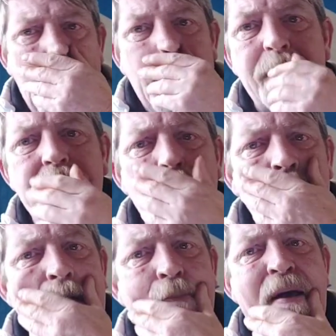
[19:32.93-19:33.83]
a regime
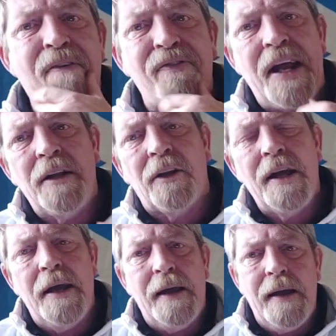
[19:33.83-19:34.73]
that's more
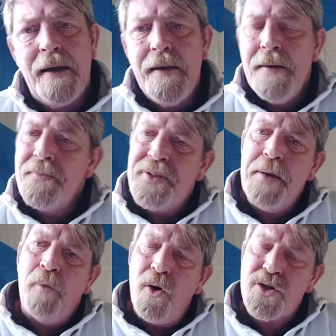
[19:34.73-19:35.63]
friendly to
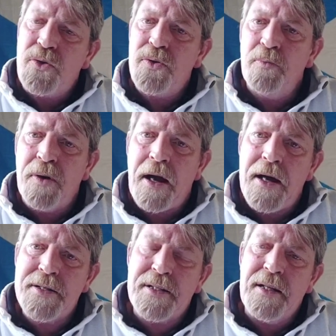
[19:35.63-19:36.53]
Moscow than what it
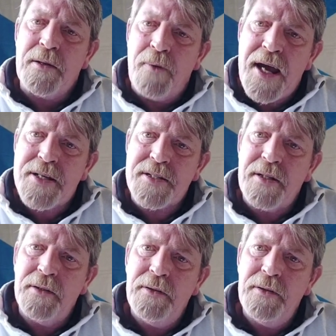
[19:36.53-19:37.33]
is to the West.